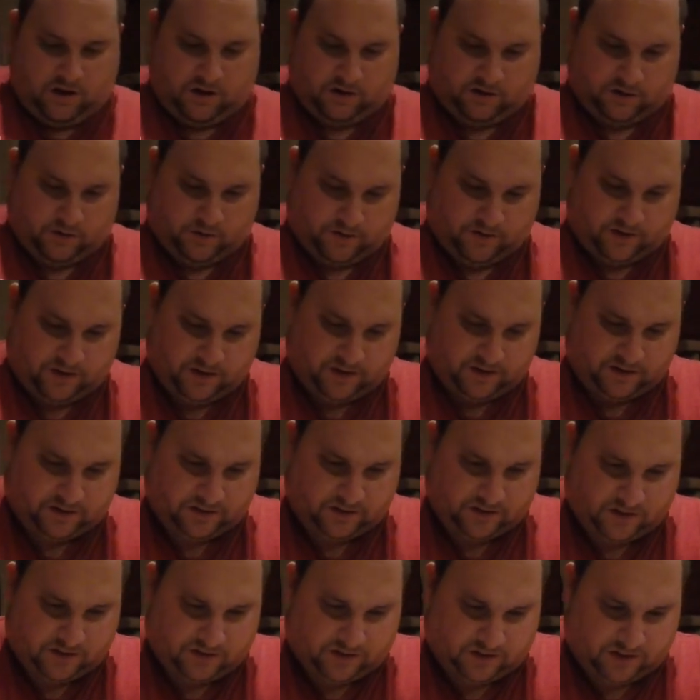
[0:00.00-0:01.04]
So with
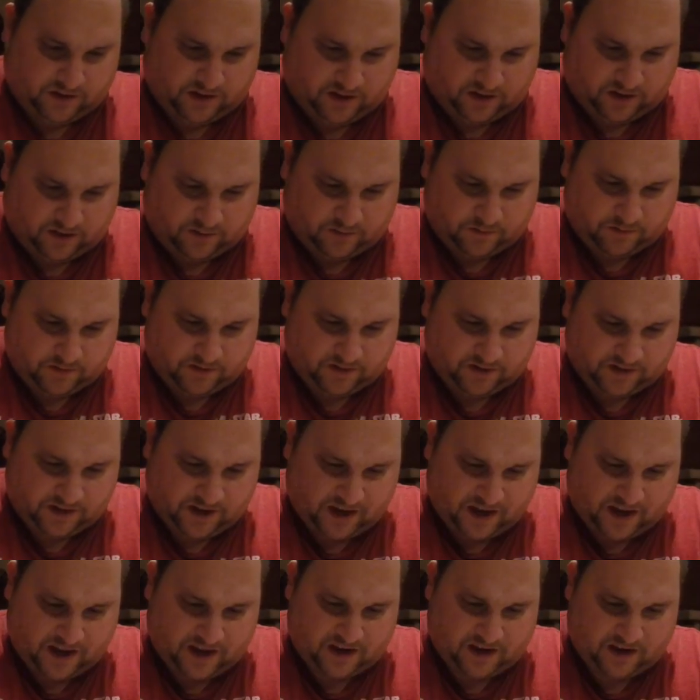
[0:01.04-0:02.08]
this, it's like, with this
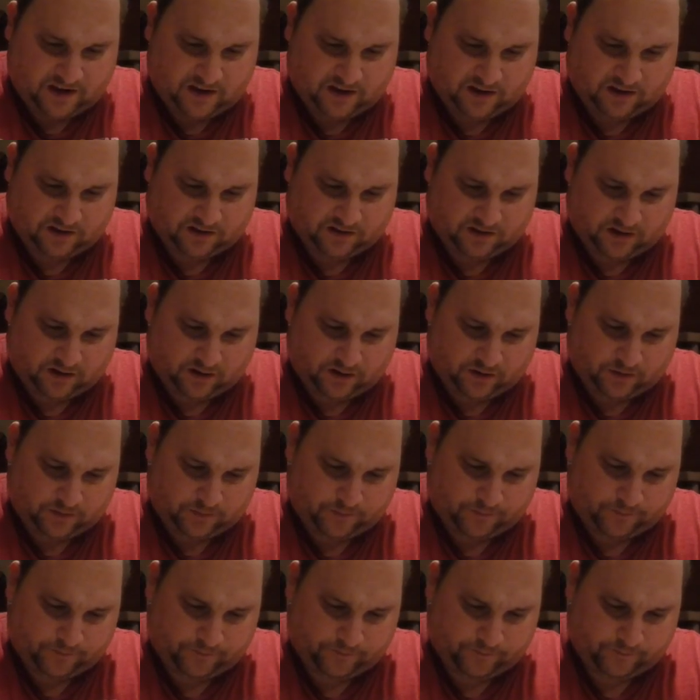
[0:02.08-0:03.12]
head, it's
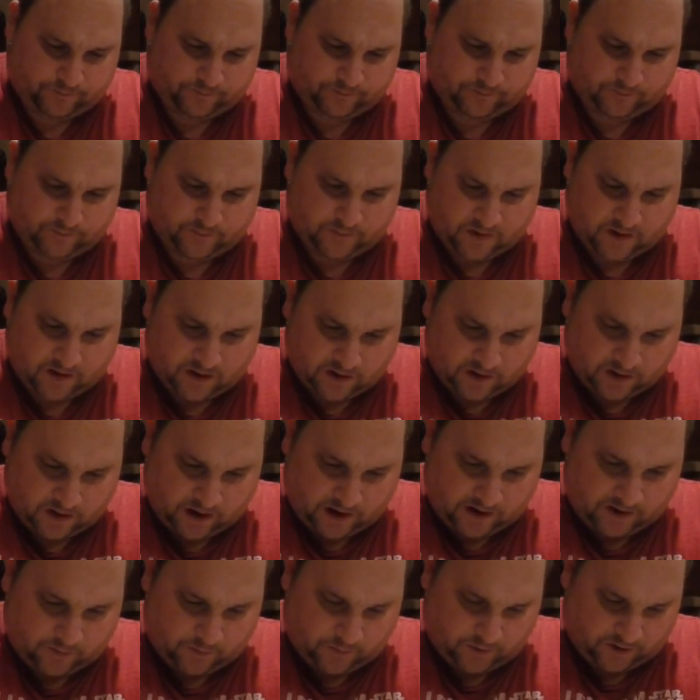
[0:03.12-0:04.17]

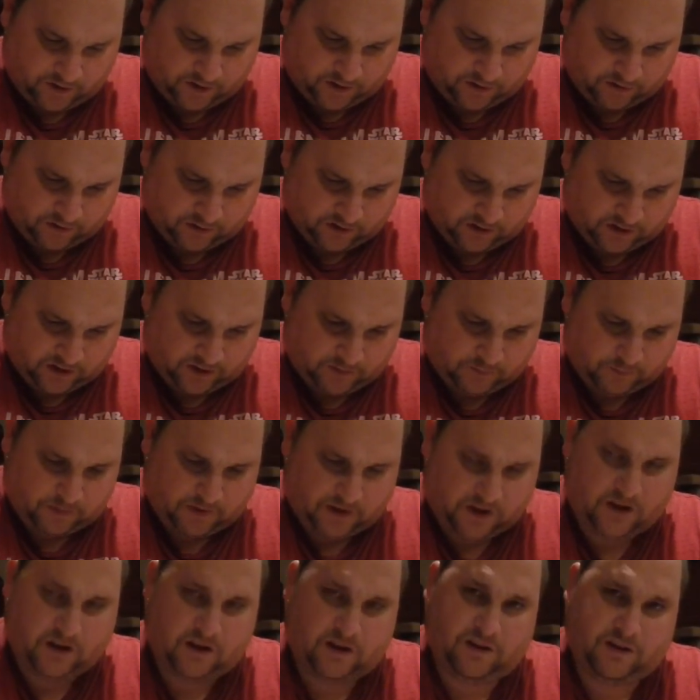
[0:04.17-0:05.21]
kind of weird looking
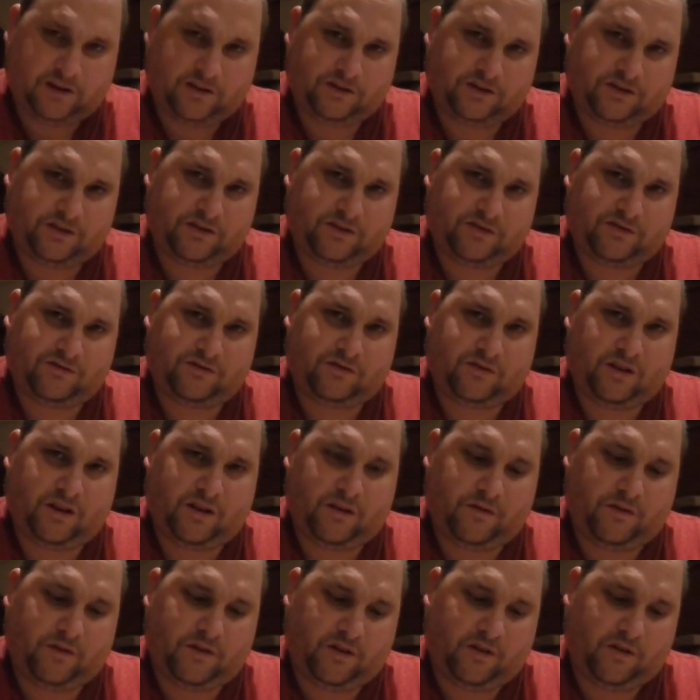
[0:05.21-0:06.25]
because
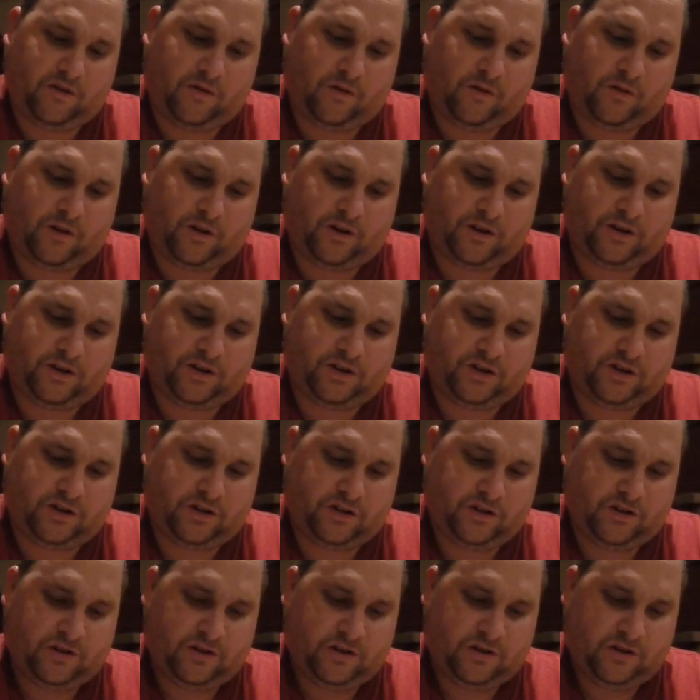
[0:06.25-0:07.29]
of the orange
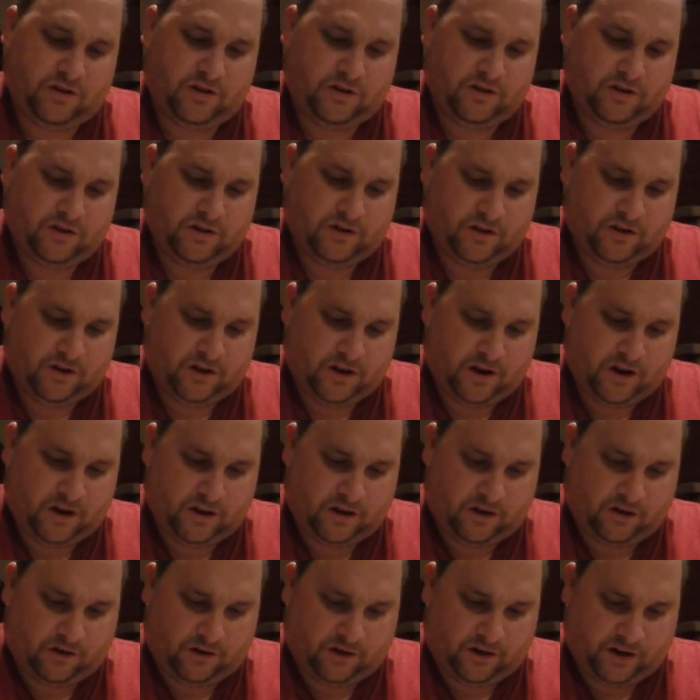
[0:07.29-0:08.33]
and
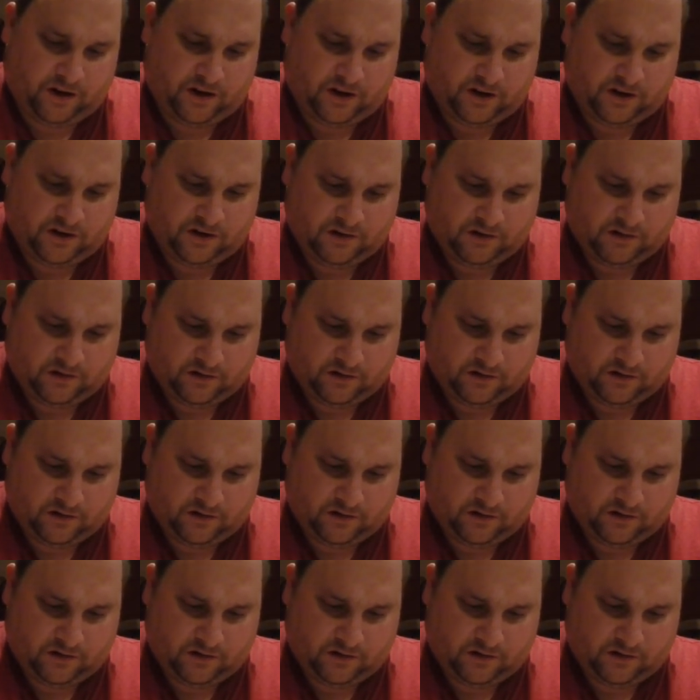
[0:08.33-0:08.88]
the green.